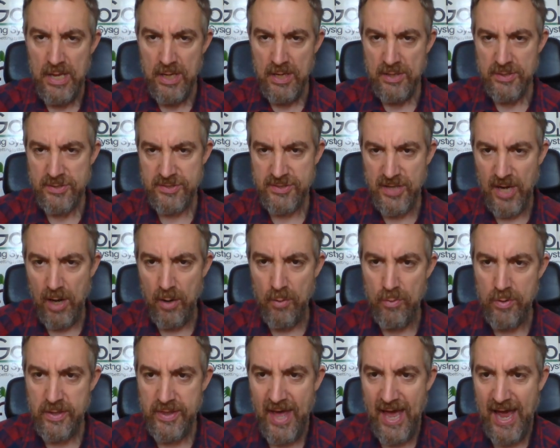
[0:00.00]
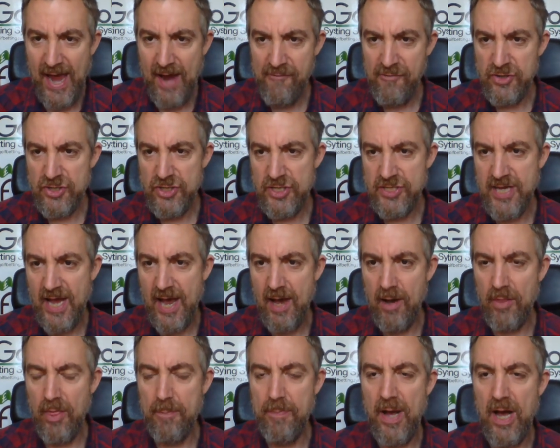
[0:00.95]
So that averages
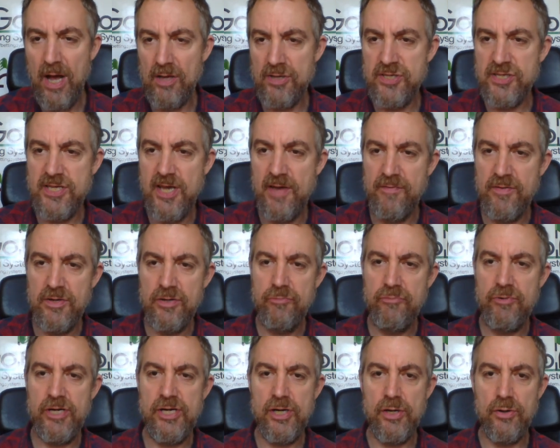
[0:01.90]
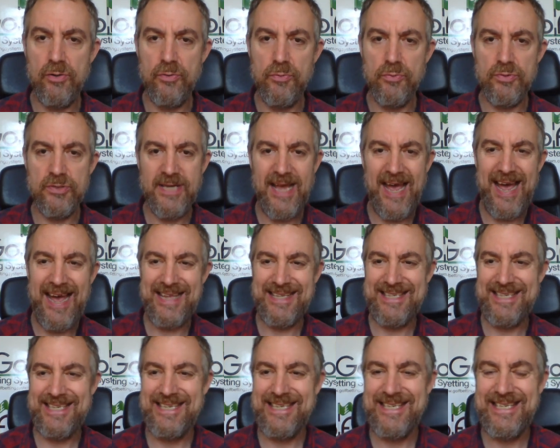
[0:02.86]
out the past seven renewals at
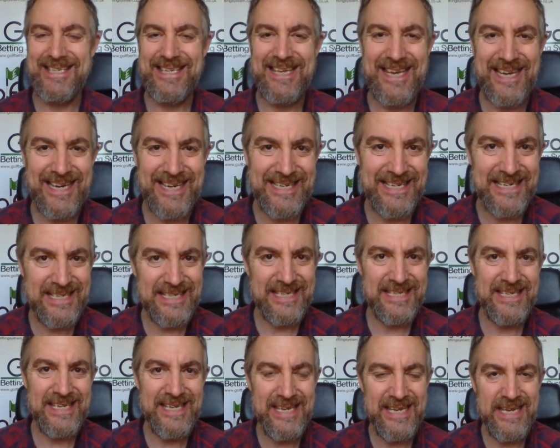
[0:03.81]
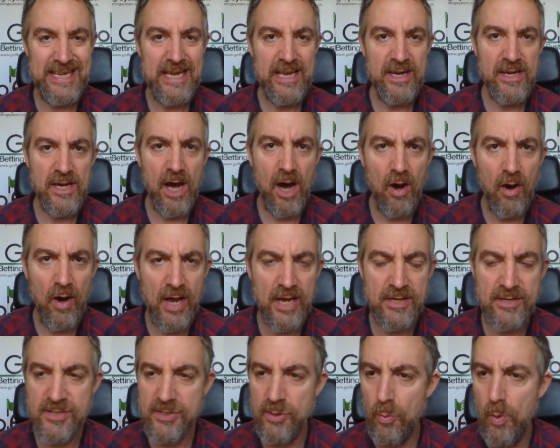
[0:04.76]

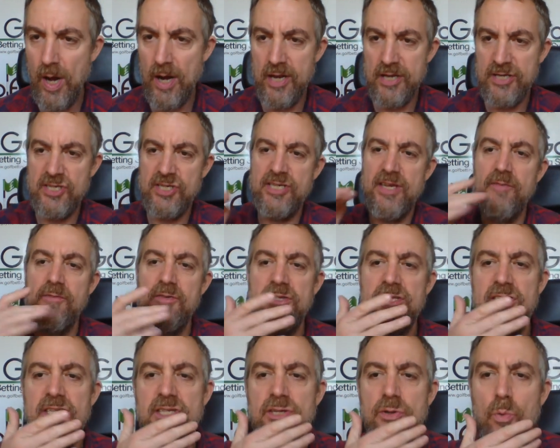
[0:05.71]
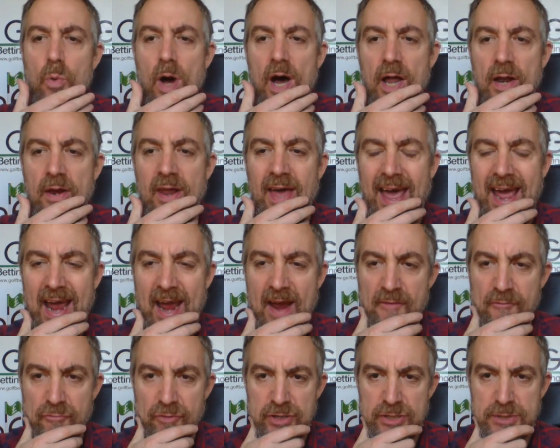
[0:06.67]
sixty-nine to one, a seventy to one
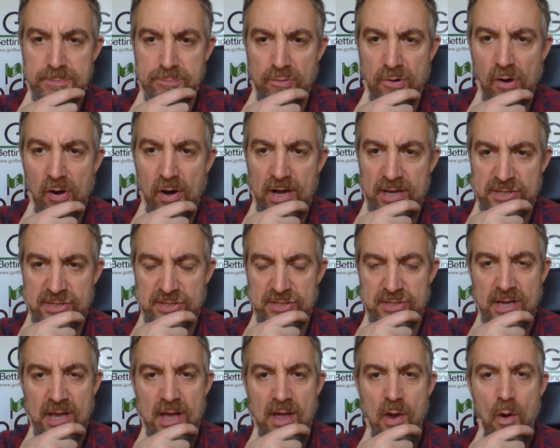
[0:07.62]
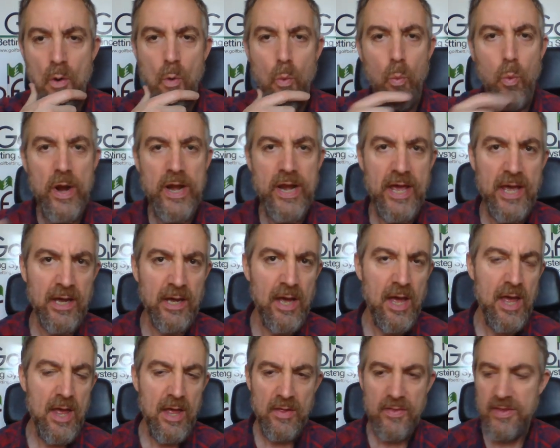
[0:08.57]
average price winning
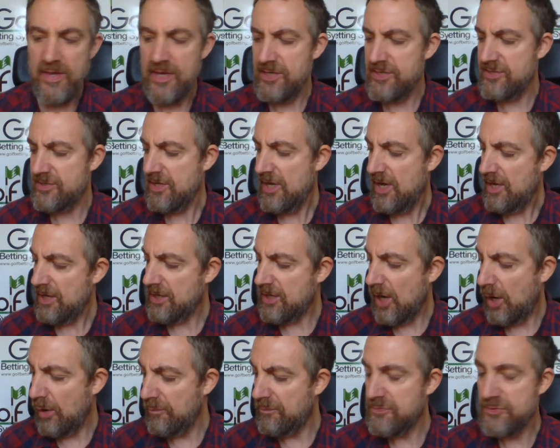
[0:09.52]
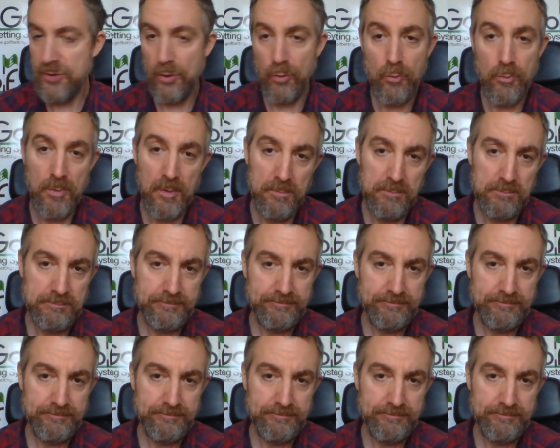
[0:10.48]
this golf tournament.